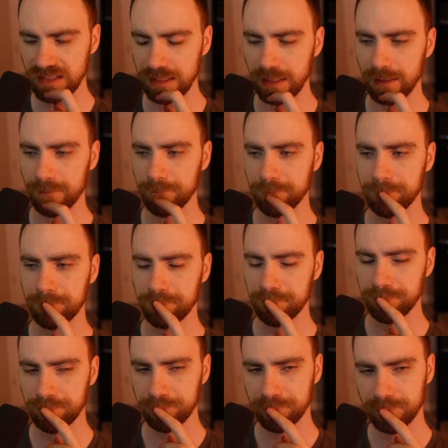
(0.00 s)
Yeah.
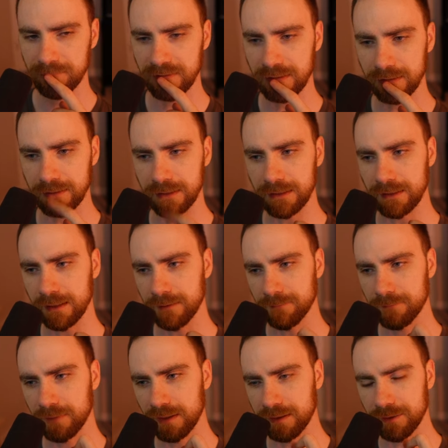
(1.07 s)

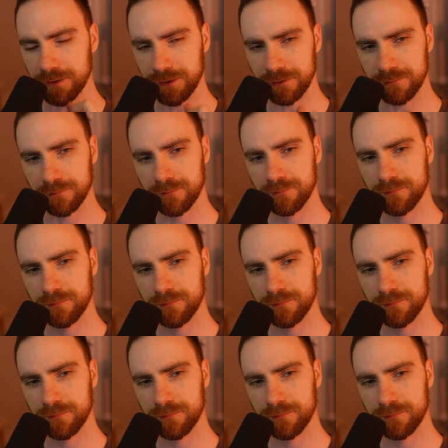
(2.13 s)
I hear you.